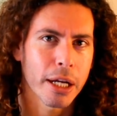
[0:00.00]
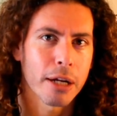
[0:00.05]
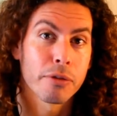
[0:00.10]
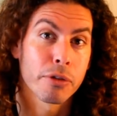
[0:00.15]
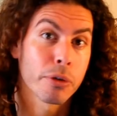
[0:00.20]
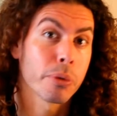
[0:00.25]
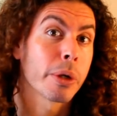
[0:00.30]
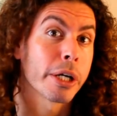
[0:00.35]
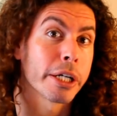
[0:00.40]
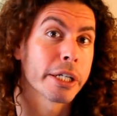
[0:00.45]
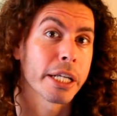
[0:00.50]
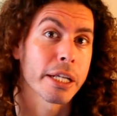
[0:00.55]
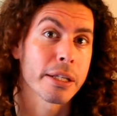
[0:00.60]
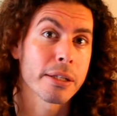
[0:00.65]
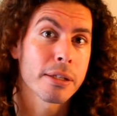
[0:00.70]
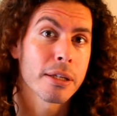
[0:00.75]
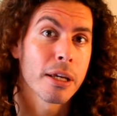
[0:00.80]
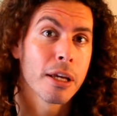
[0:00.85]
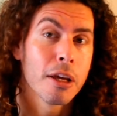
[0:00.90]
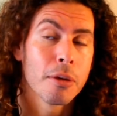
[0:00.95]
awareness,
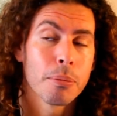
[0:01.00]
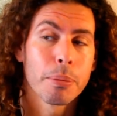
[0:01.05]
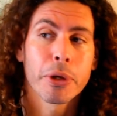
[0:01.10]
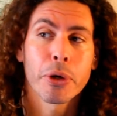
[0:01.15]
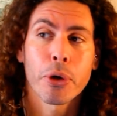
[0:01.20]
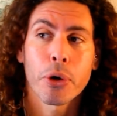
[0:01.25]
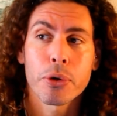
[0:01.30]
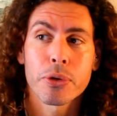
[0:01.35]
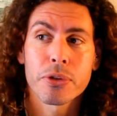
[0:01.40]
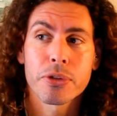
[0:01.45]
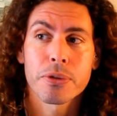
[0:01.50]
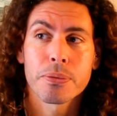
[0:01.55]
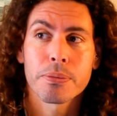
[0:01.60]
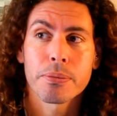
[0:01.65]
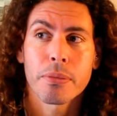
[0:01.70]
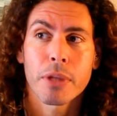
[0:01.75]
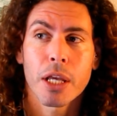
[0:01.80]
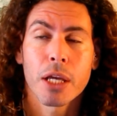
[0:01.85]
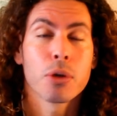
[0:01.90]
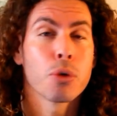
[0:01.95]
because
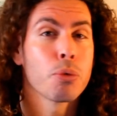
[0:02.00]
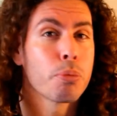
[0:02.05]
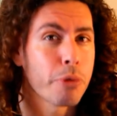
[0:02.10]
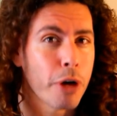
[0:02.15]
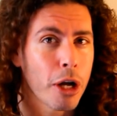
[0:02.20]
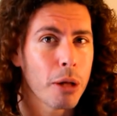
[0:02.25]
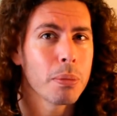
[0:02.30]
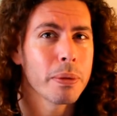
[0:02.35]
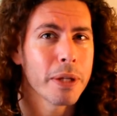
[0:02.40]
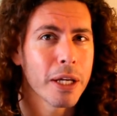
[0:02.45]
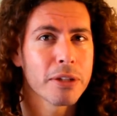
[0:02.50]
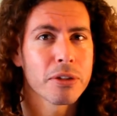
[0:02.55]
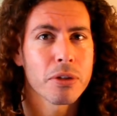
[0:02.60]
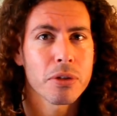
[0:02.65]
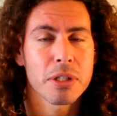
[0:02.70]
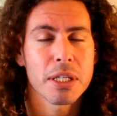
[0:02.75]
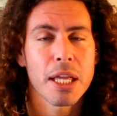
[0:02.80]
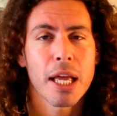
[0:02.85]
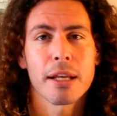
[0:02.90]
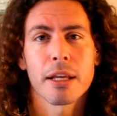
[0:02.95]
you probably
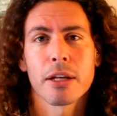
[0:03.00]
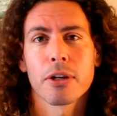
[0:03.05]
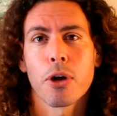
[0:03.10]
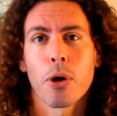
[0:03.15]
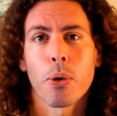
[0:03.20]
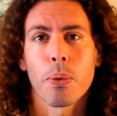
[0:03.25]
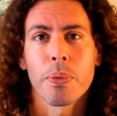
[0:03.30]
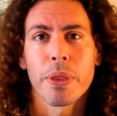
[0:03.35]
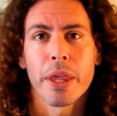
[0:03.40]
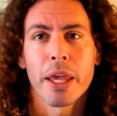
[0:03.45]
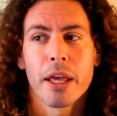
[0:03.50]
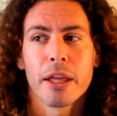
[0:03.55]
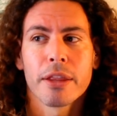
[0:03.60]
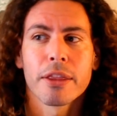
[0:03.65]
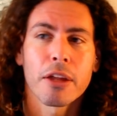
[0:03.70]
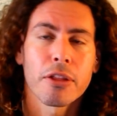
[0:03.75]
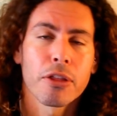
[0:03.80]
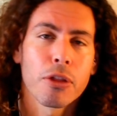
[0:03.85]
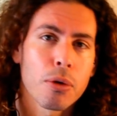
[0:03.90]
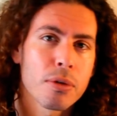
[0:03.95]
understand and know
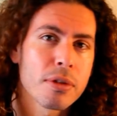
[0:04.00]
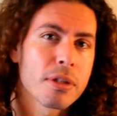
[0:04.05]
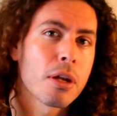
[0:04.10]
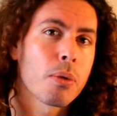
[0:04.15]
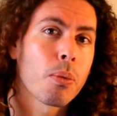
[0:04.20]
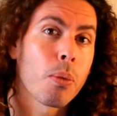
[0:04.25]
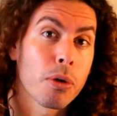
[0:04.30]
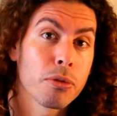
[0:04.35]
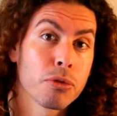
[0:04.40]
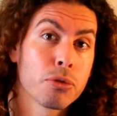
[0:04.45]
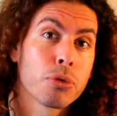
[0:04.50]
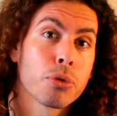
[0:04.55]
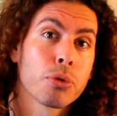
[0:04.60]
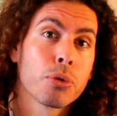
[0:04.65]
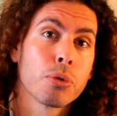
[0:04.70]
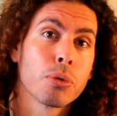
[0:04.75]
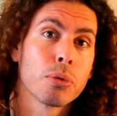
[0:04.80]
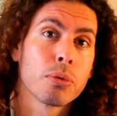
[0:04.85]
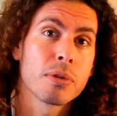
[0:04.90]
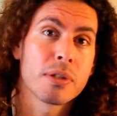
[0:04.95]
that those that want
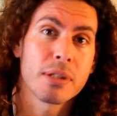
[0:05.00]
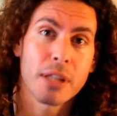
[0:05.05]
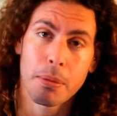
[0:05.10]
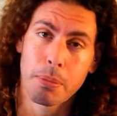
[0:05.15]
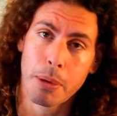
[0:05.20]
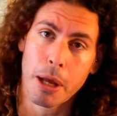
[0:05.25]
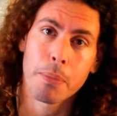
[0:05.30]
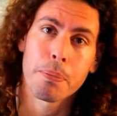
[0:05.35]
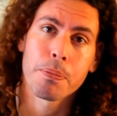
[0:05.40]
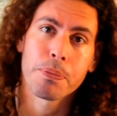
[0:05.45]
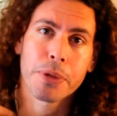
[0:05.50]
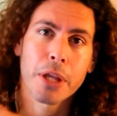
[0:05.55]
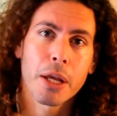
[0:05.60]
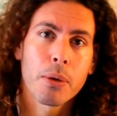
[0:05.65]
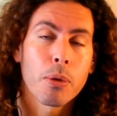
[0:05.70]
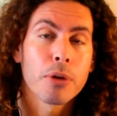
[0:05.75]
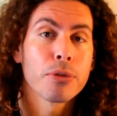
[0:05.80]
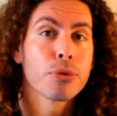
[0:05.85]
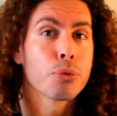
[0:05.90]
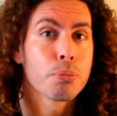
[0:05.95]
to step up and
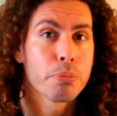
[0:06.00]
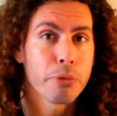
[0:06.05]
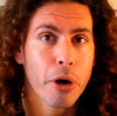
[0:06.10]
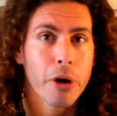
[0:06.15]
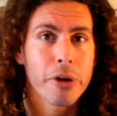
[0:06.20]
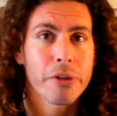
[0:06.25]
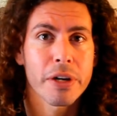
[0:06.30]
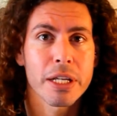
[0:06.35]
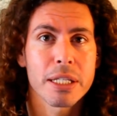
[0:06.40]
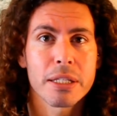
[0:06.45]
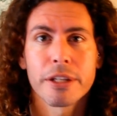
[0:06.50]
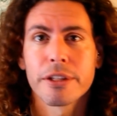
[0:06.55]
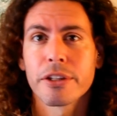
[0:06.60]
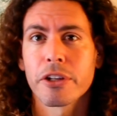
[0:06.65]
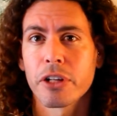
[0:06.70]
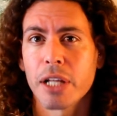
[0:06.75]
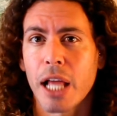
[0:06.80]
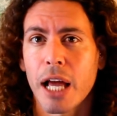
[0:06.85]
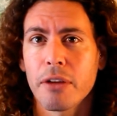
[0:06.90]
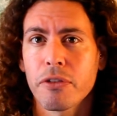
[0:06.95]
want to progress in their
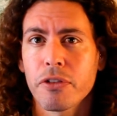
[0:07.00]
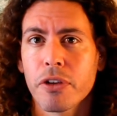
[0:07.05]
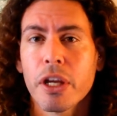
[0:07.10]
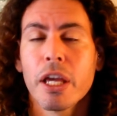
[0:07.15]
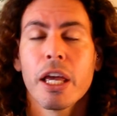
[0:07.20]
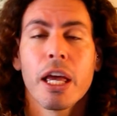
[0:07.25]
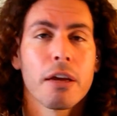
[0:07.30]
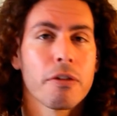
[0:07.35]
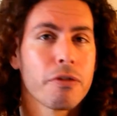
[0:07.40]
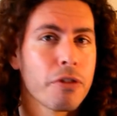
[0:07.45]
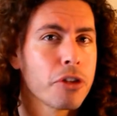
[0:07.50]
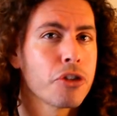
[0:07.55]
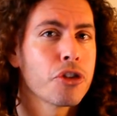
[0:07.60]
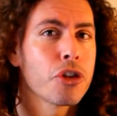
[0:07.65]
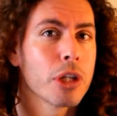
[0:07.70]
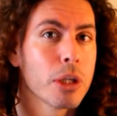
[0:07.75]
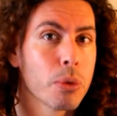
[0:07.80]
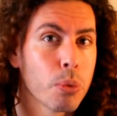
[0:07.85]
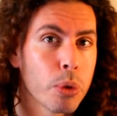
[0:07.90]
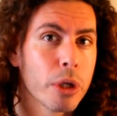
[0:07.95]
life
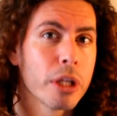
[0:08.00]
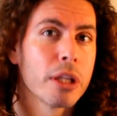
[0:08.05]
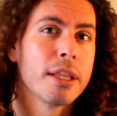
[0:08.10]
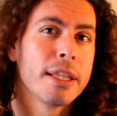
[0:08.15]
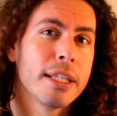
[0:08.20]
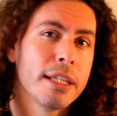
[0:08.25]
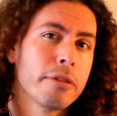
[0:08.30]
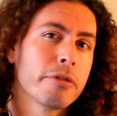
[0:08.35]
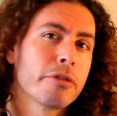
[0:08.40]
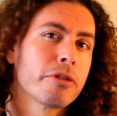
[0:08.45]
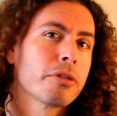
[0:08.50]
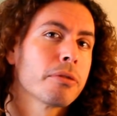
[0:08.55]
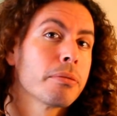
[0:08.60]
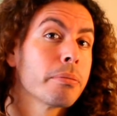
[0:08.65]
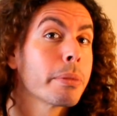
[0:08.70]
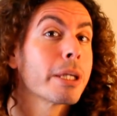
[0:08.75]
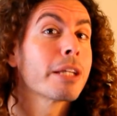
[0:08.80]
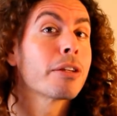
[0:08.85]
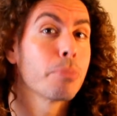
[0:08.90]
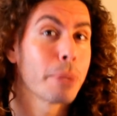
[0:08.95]
eventually will leave
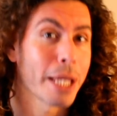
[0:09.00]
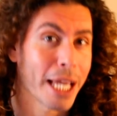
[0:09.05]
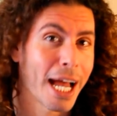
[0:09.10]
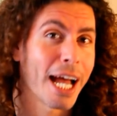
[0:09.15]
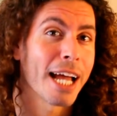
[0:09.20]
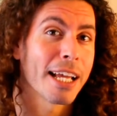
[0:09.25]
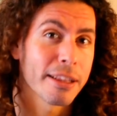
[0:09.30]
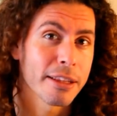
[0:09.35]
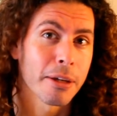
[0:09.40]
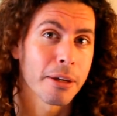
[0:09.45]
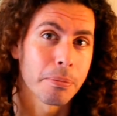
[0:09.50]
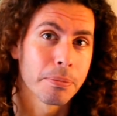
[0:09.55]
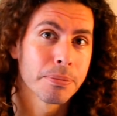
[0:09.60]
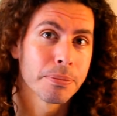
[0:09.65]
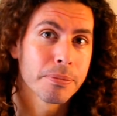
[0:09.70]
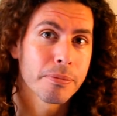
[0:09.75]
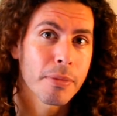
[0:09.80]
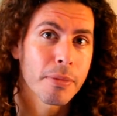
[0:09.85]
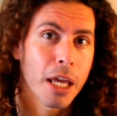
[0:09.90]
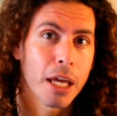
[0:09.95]
meat behind them
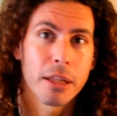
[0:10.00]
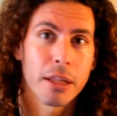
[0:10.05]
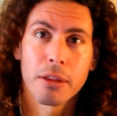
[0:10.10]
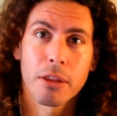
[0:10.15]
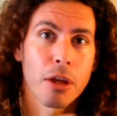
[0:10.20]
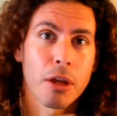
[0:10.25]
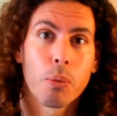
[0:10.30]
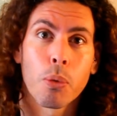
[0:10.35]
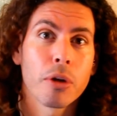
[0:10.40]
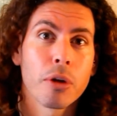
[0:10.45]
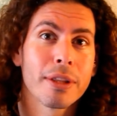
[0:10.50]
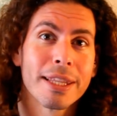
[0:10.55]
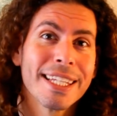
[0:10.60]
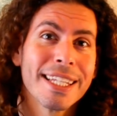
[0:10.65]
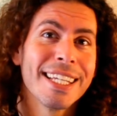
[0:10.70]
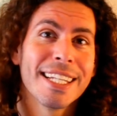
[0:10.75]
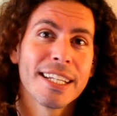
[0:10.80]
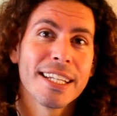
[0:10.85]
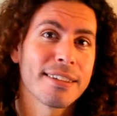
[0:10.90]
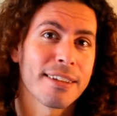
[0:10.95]
and they won't
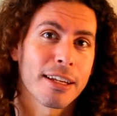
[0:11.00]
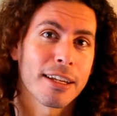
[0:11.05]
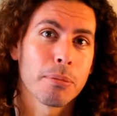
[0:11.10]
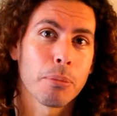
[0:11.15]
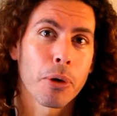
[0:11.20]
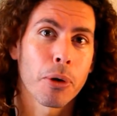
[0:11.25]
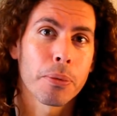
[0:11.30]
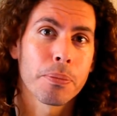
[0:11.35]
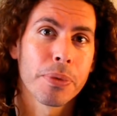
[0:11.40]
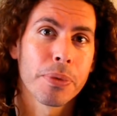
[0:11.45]
need it anymore.